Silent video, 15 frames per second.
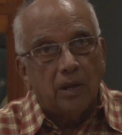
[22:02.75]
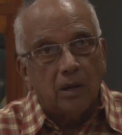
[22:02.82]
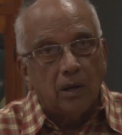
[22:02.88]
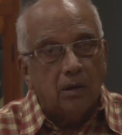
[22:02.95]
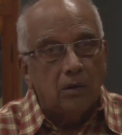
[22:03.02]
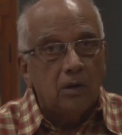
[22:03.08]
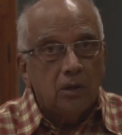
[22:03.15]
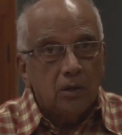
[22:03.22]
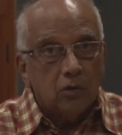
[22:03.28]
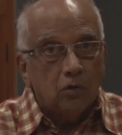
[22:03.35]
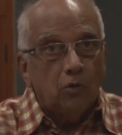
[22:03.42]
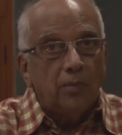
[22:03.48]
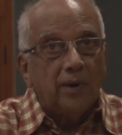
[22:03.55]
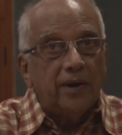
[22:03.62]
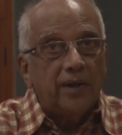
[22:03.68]
Rao,
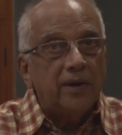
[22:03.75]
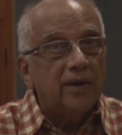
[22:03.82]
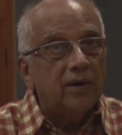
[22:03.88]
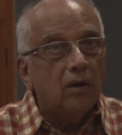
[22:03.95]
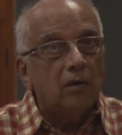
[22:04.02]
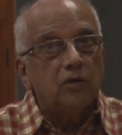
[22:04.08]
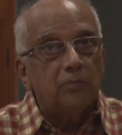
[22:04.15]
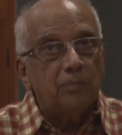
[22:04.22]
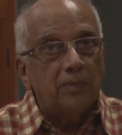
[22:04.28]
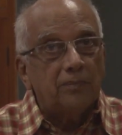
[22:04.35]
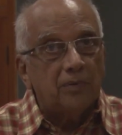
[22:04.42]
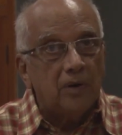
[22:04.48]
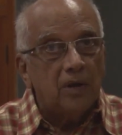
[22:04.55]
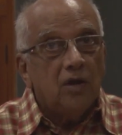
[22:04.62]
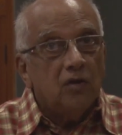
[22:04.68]
Gummadi and all the people.